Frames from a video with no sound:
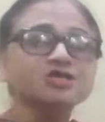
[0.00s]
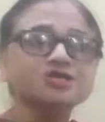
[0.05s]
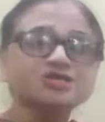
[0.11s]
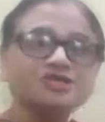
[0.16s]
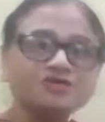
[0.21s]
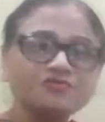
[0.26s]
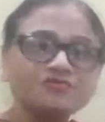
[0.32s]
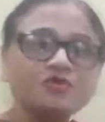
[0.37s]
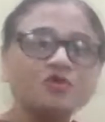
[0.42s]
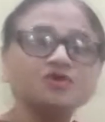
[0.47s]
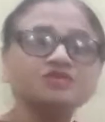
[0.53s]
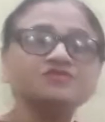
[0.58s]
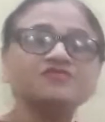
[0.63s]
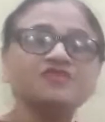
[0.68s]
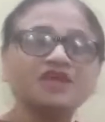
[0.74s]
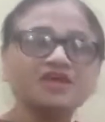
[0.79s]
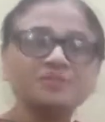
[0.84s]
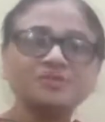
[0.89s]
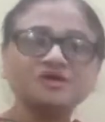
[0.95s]
She was
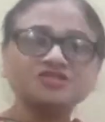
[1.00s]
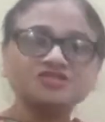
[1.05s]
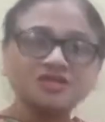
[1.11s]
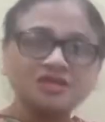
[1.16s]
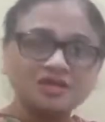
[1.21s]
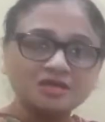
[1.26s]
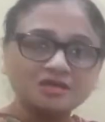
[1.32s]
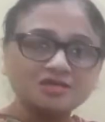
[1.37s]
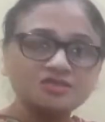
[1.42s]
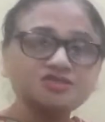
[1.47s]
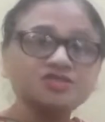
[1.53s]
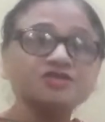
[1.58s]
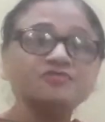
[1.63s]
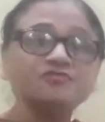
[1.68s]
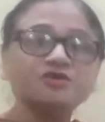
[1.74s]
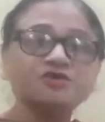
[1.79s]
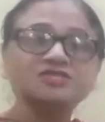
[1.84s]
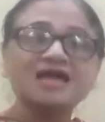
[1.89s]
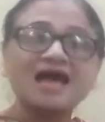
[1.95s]
very much alert. She
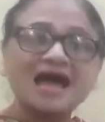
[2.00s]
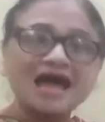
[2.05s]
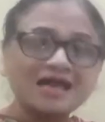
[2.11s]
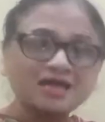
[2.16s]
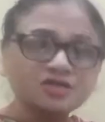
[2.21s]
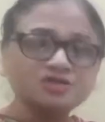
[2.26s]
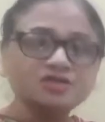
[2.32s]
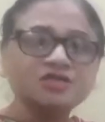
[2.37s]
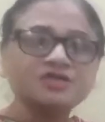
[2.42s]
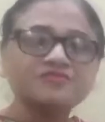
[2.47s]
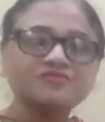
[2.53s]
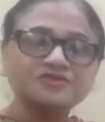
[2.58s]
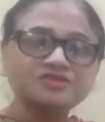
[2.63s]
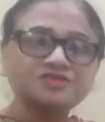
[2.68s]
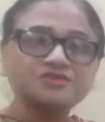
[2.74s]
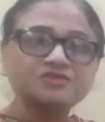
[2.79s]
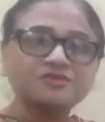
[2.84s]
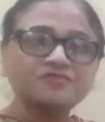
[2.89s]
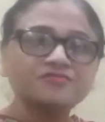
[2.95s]
was actually
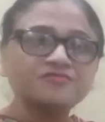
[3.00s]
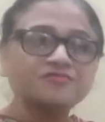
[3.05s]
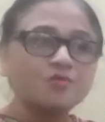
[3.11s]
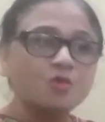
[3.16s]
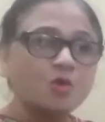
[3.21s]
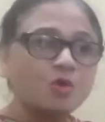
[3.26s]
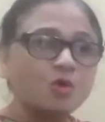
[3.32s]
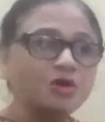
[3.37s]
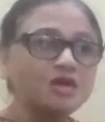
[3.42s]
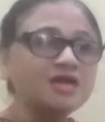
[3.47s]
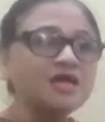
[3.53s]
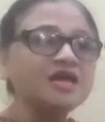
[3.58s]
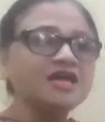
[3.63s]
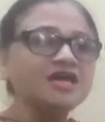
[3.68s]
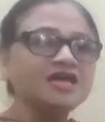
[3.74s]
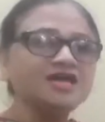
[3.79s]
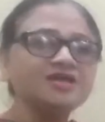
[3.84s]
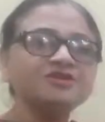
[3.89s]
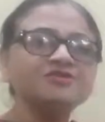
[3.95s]
first of all
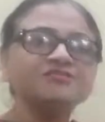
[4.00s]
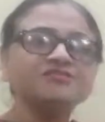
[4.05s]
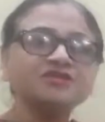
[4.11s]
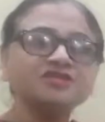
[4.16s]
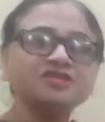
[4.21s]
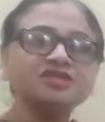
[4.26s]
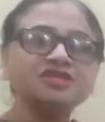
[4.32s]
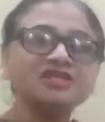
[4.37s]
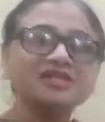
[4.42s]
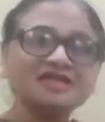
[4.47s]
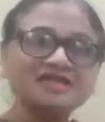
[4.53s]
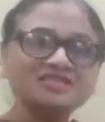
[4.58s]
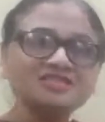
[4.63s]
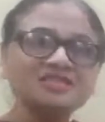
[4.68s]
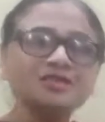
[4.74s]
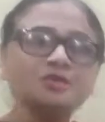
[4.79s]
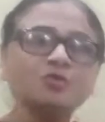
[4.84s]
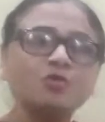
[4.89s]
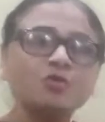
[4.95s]

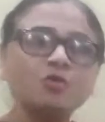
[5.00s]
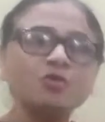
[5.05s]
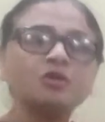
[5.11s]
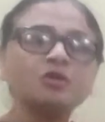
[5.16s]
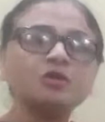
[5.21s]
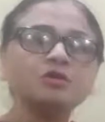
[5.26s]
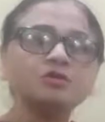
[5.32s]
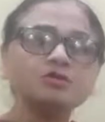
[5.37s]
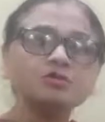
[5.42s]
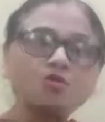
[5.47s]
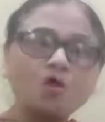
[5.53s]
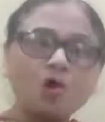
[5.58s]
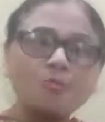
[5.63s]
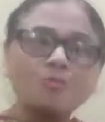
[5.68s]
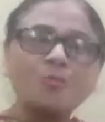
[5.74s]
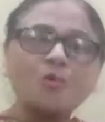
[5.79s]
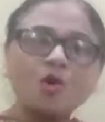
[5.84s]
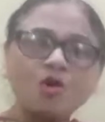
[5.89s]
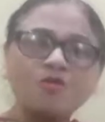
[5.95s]
invigilating whole
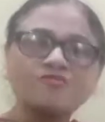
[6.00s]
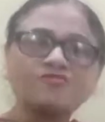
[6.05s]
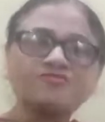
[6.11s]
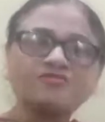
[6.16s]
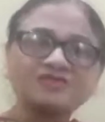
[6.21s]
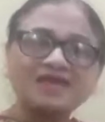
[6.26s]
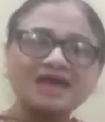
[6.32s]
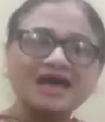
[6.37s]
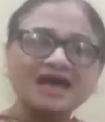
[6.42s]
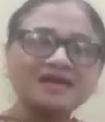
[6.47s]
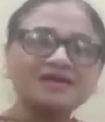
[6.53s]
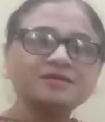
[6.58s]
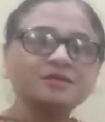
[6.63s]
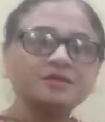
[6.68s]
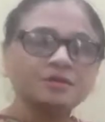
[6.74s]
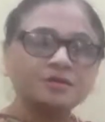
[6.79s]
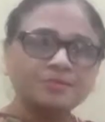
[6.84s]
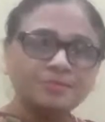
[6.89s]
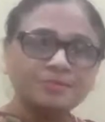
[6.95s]
top of that
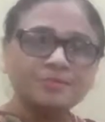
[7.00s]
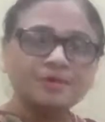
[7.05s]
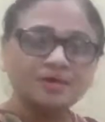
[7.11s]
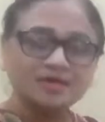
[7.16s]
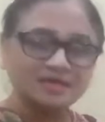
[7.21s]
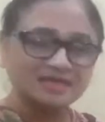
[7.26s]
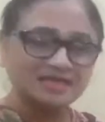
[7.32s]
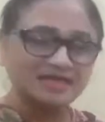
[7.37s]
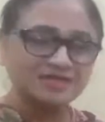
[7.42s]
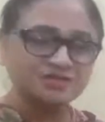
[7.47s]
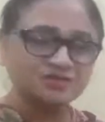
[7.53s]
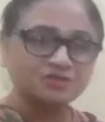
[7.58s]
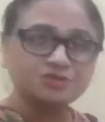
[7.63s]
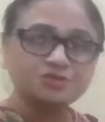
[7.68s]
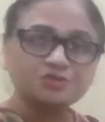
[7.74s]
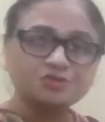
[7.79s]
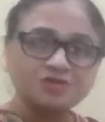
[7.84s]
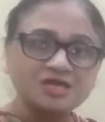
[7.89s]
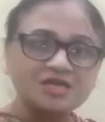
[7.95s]

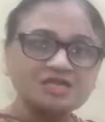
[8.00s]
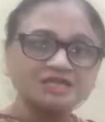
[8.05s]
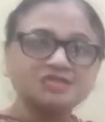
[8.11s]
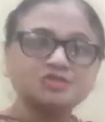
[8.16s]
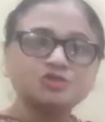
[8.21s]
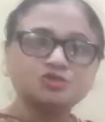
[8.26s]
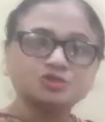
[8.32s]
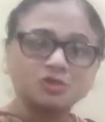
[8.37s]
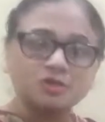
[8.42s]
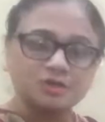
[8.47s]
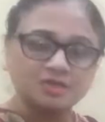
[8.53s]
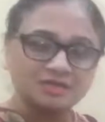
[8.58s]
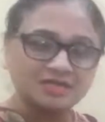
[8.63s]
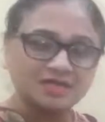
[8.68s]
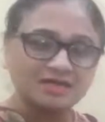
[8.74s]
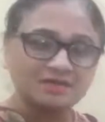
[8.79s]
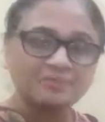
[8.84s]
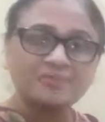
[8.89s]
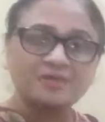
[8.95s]
trees,
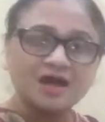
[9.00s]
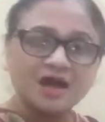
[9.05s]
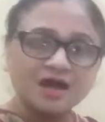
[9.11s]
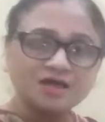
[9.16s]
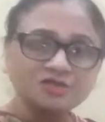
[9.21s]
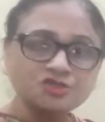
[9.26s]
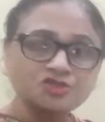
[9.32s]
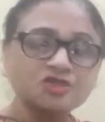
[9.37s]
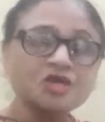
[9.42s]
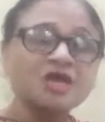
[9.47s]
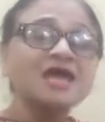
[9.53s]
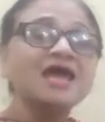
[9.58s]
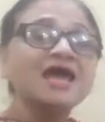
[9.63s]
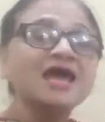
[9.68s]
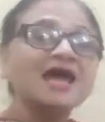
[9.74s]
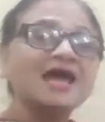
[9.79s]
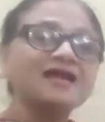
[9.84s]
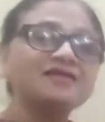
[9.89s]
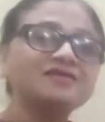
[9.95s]
that branch,
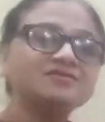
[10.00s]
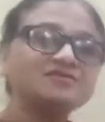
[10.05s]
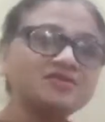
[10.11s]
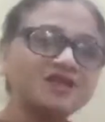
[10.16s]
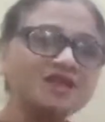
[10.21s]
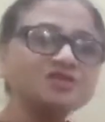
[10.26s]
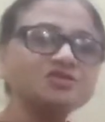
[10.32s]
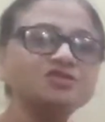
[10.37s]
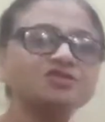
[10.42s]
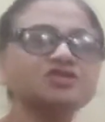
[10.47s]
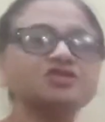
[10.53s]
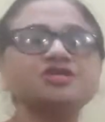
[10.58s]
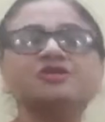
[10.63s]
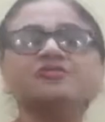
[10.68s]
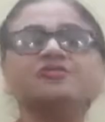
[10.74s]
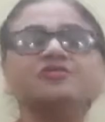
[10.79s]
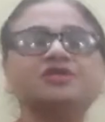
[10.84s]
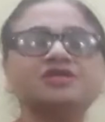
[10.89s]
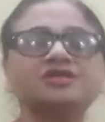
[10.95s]
and then she
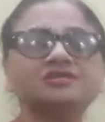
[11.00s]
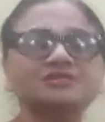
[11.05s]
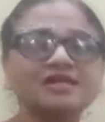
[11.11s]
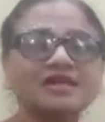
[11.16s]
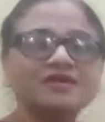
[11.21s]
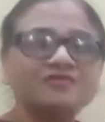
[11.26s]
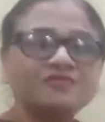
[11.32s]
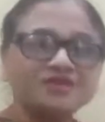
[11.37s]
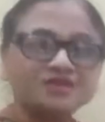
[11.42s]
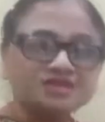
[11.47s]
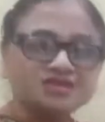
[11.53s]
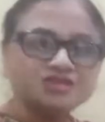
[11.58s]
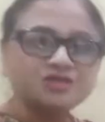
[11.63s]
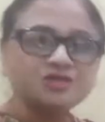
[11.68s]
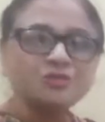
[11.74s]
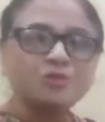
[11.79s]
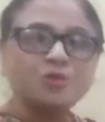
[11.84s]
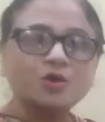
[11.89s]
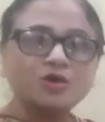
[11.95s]
would decide whether
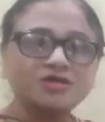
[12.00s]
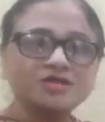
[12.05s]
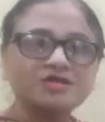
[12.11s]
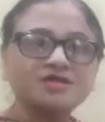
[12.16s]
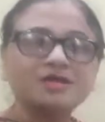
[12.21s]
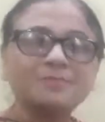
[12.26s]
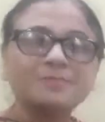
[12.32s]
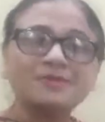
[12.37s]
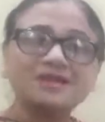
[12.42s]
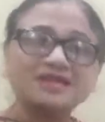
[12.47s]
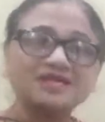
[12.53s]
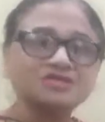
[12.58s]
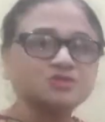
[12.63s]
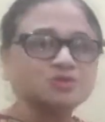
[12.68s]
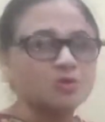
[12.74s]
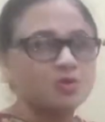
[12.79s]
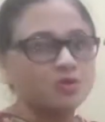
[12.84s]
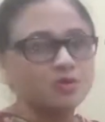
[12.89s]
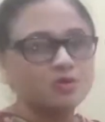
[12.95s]
she wanted a place
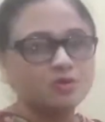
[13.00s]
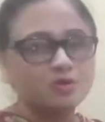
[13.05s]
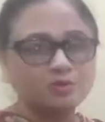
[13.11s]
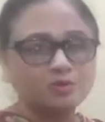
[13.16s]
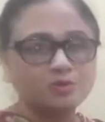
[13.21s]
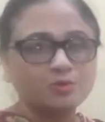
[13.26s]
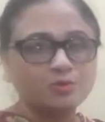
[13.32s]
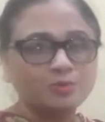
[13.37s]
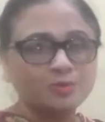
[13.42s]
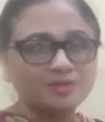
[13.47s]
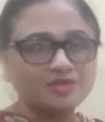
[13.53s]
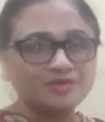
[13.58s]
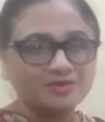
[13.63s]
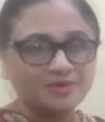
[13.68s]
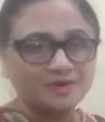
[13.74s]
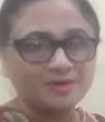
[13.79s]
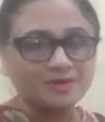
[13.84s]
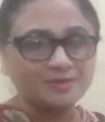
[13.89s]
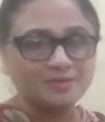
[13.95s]
or not over
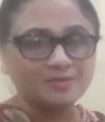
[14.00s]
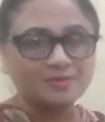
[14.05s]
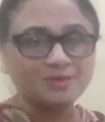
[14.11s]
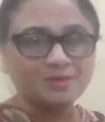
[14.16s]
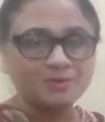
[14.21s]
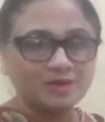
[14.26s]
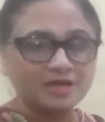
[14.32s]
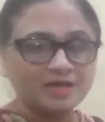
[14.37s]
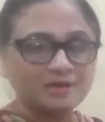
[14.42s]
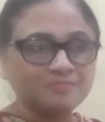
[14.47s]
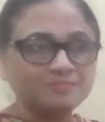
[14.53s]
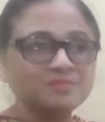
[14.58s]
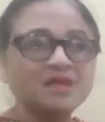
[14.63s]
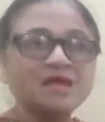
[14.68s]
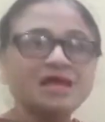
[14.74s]
there. Okay.